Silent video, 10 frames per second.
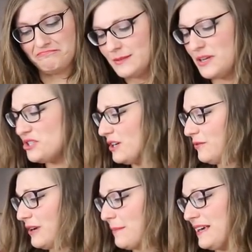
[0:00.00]
Especially if
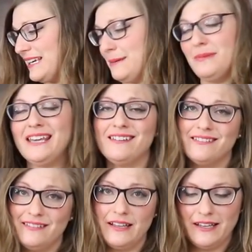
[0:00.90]
you're not making meat.
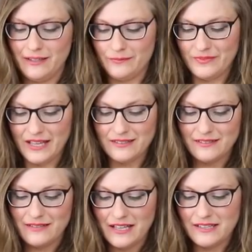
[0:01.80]
Like
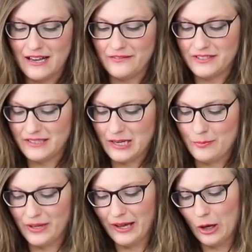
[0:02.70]
that's obviously a
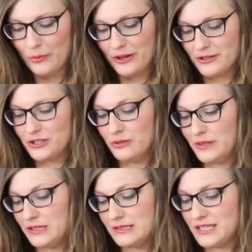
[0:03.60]
big help there too,
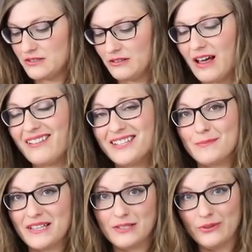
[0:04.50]
because things are a lot less
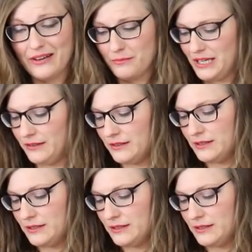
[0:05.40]
messy without meat.